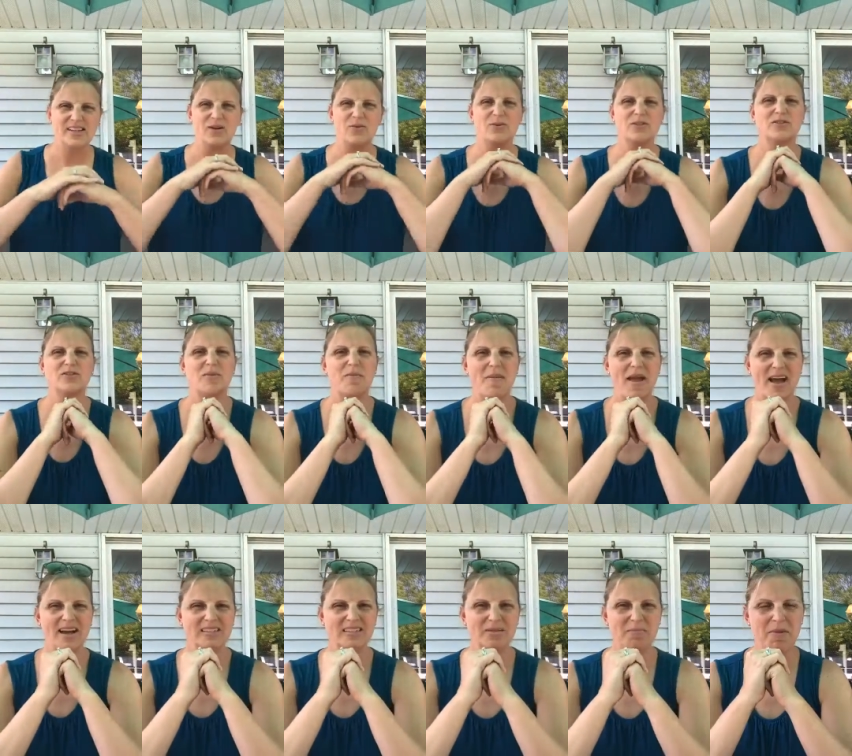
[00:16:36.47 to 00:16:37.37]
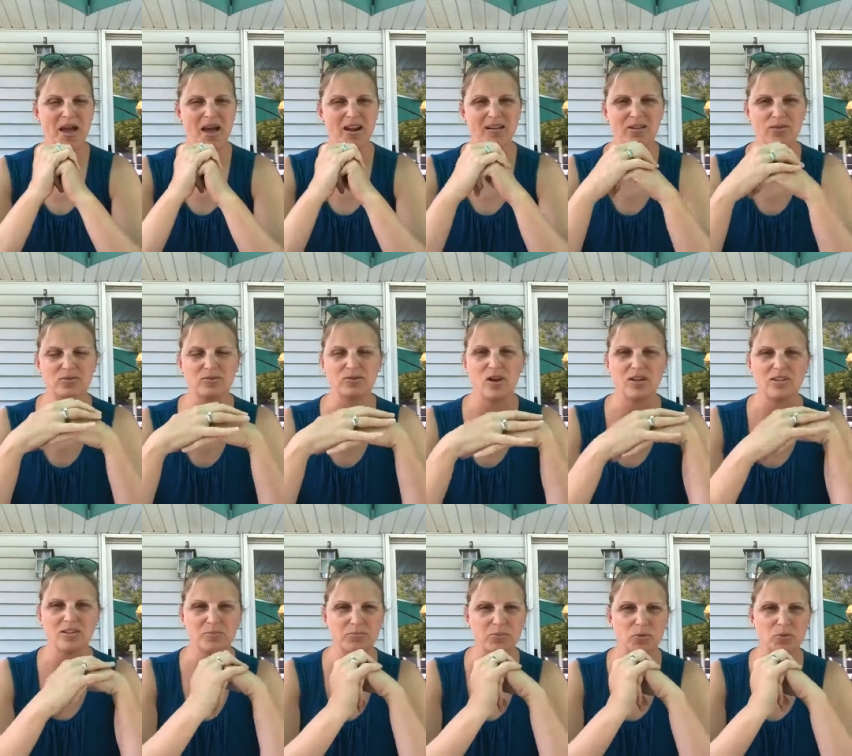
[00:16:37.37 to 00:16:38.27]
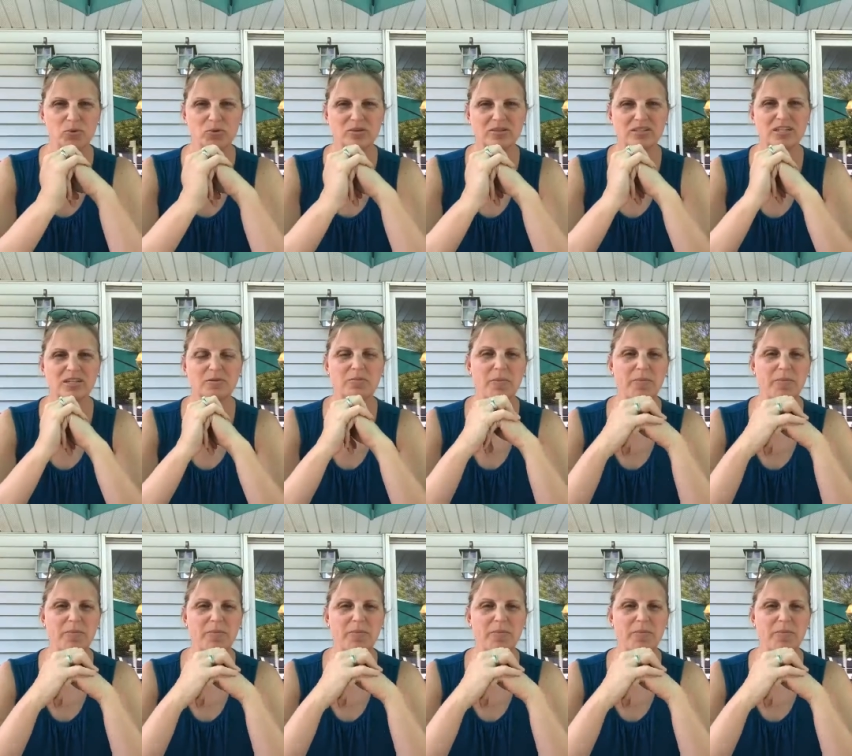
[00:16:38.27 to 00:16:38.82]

it was from Max and Madeline. It was called a boo-boo stick,